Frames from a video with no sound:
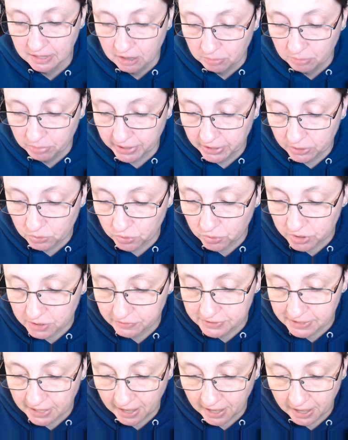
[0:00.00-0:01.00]
By a quirk of
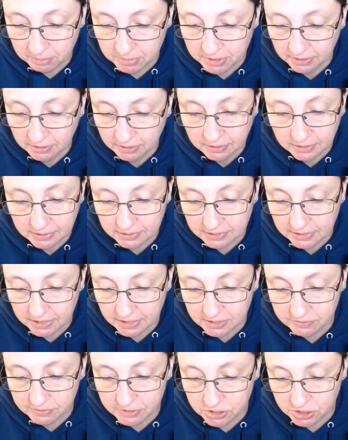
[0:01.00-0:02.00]
timing, at the
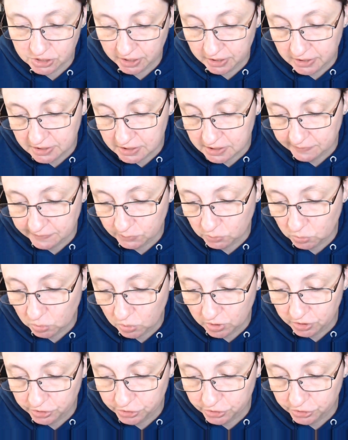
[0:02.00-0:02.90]
end of the Chinese Civil War,